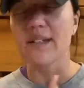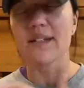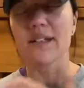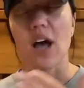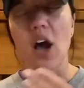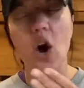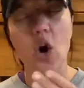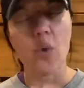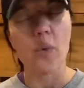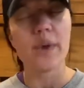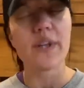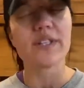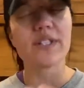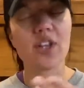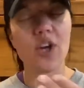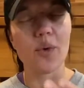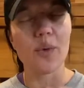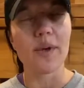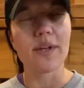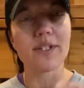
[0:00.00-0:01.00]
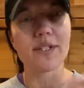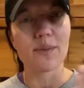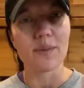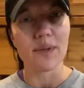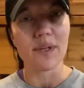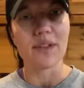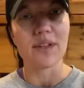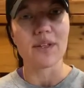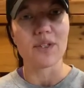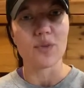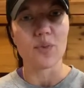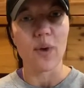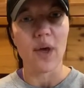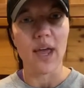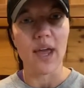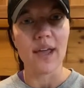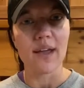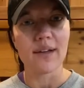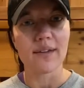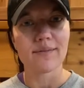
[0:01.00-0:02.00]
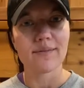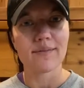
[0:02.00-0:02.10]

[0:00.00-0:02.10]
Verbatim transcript: it's always going to be this way.